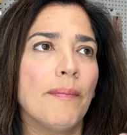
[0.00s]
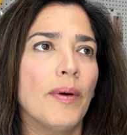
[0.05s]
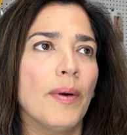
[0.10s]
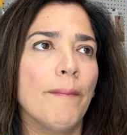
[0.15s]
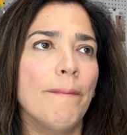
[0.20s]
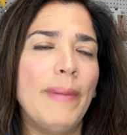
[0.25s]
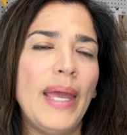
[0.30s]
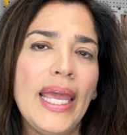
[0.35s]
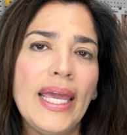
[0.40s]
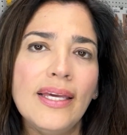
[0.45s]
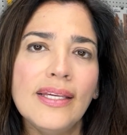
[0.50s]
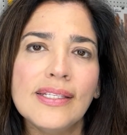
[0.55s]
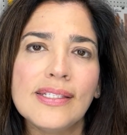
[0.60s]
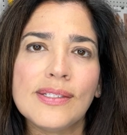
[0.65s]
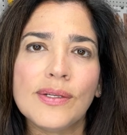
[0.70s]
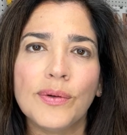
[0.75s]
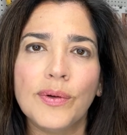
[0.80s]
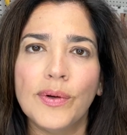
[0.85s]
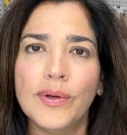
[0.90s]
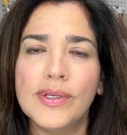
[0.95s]
makes,
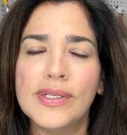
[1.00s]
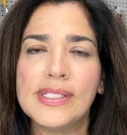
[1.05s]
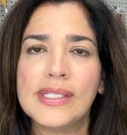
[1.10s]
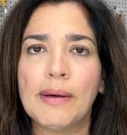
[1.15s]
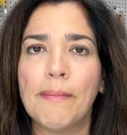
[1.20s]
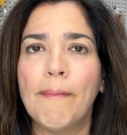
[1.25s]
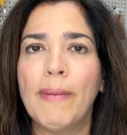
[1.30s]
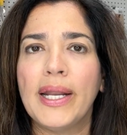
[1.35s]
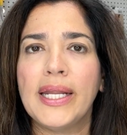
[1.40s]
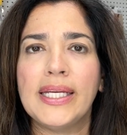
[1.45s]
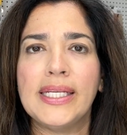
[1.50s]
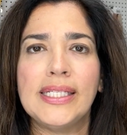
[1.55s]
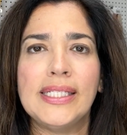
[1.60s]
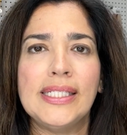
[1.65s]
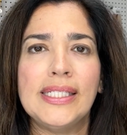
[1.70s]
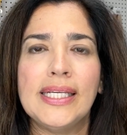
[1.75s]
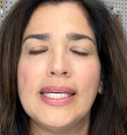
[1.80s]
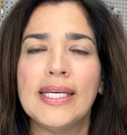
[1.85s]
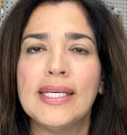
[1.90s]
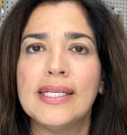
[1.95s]
or
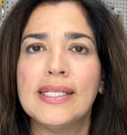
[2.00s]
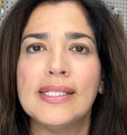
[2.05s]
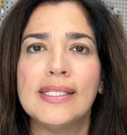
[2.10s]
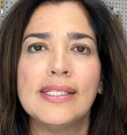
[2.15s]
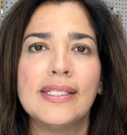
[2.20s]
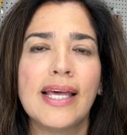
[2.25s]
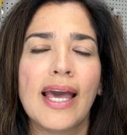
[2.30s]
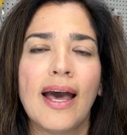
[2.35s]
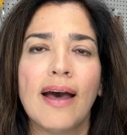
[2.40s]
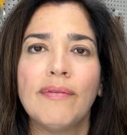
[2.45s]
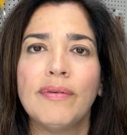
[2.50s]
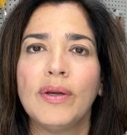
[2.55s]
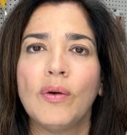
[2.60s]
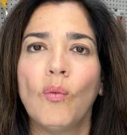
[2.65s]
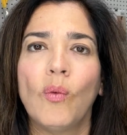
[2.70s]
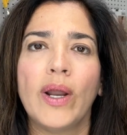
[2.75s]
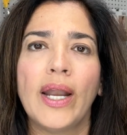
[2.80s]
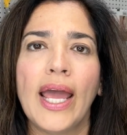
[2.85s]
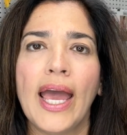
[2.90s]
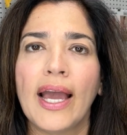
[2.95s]
somebody is having
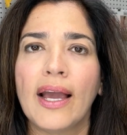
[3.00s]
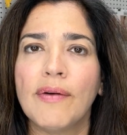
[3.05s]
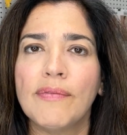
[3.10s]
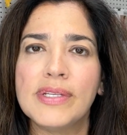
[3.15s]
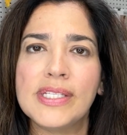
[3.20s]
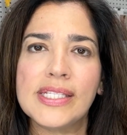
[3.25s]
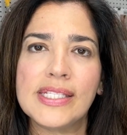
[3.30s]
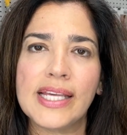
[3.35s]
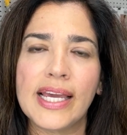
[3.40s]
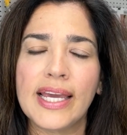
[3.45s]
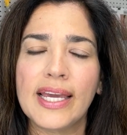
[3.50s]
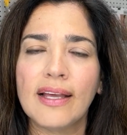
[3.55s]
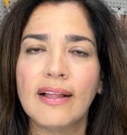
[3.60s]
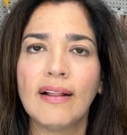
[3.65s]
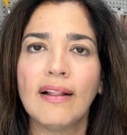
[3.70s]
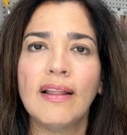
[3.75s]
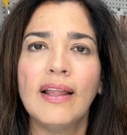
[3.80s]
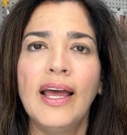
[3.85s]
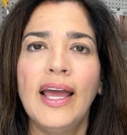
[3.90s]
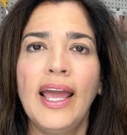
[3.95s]
one heck of a
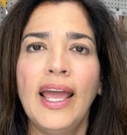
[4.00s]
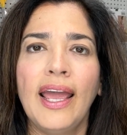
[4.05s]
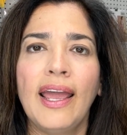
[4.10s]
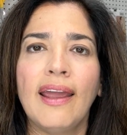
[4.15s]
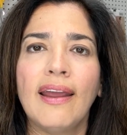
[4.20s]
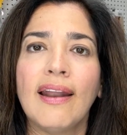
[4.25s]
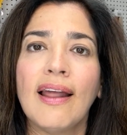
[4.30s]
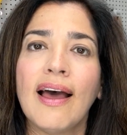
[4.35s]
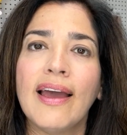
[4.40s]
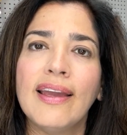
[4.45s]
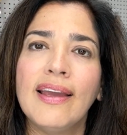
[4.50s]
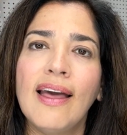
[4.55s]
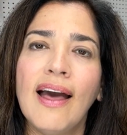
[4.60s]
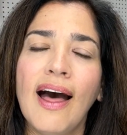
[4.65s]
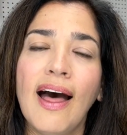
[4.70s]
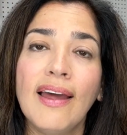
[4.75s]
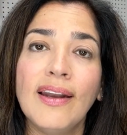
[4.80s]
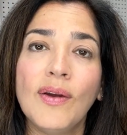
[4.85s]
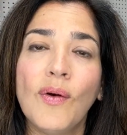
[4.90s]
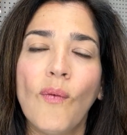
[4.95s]
sale. And I
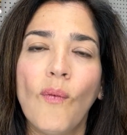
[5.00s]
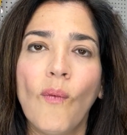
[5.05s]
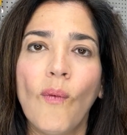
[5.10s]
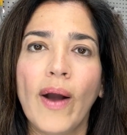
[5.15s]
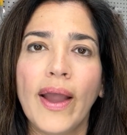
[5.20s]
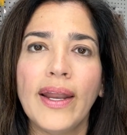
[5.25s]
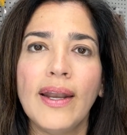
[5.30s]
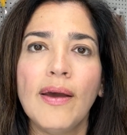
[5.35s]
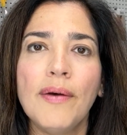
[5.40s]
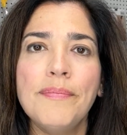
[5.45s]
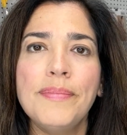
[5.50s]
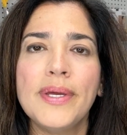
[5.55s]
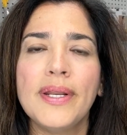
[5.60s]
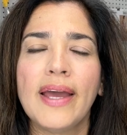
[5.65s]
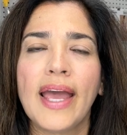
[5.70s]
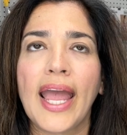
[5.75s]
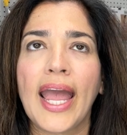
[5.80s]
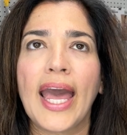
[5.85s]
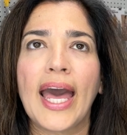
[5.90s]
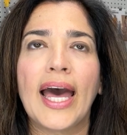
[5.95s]
got quite a bit
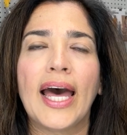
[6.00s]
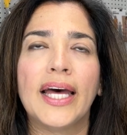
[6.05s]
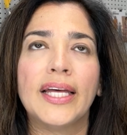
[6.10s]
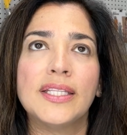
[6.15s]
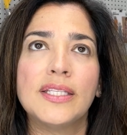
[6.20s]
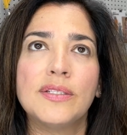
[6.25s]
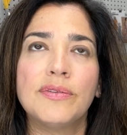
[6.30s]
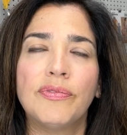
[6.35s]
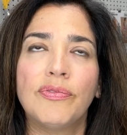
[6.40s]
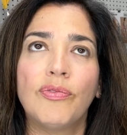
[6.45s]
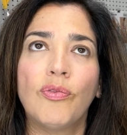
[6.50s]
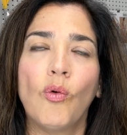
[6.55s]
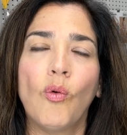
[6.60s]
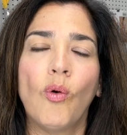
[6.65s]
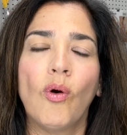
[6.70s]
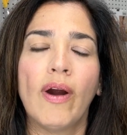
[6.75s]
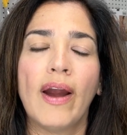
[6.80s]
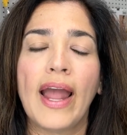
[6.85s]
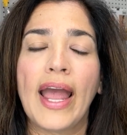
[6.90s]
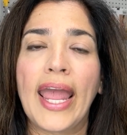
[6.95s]
of ads
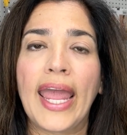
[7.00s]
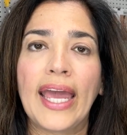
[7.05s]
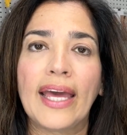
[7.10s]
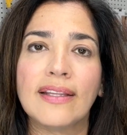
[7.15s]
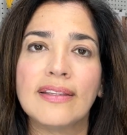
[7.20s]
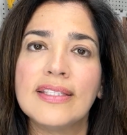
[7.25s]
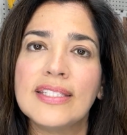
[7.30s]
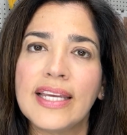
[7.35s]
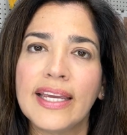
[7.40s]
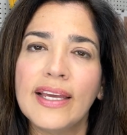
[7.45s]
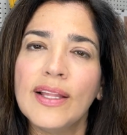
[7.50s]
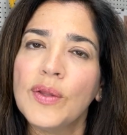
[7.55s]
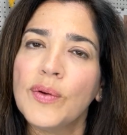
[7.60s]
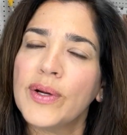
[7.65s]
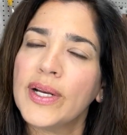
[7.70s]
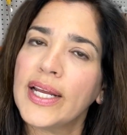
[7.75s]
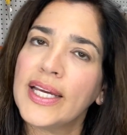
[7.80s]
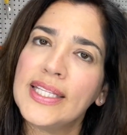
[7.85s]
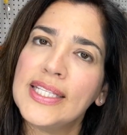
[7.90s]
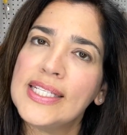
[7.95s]
for Am Taylor,
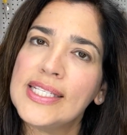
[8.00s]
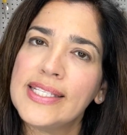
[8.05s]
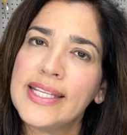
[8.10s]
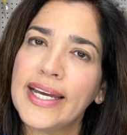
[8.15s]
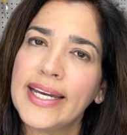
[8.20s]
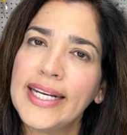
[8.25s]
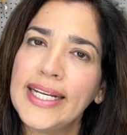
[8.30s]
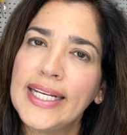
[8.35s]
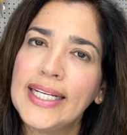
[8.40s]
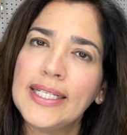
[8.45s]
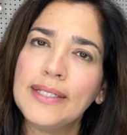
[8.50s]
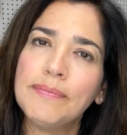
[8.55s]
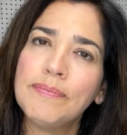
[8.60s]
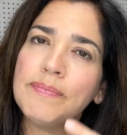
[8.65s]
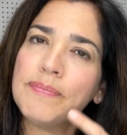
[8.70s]
and I decided